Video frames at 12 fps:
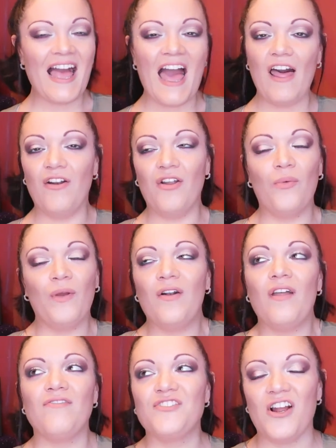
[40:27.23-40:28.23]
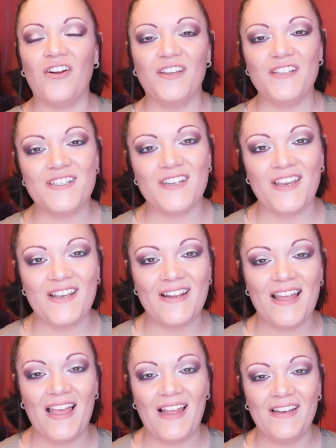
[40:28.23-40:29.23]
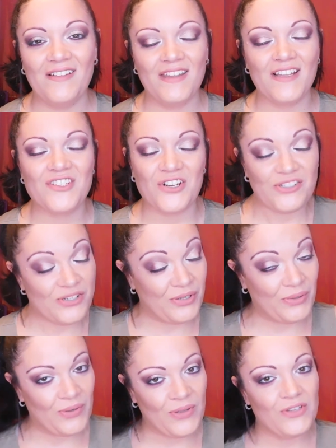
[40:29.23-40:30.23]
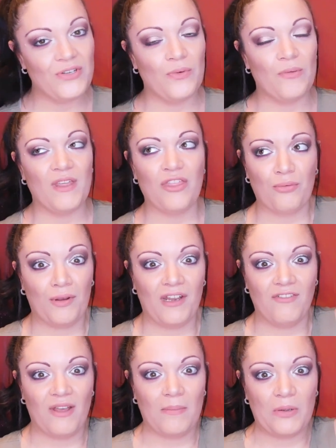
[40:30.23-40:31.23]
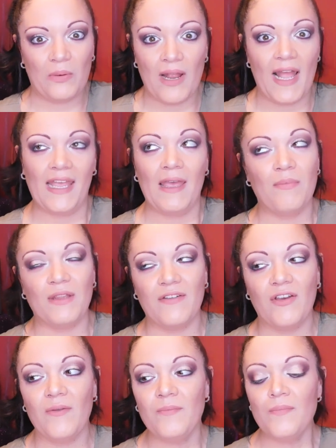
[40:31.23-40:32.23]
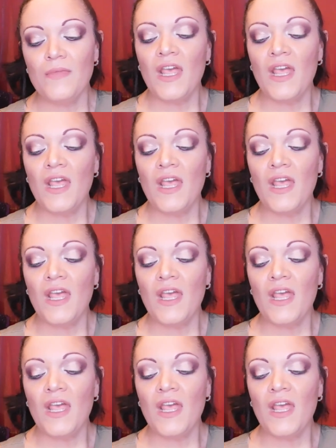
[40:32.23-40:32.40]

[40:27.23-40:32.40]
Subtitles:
I don't know. We don't have Charlie tonight, and that's our 2-year-old who will be 3 in February. I can't believe it.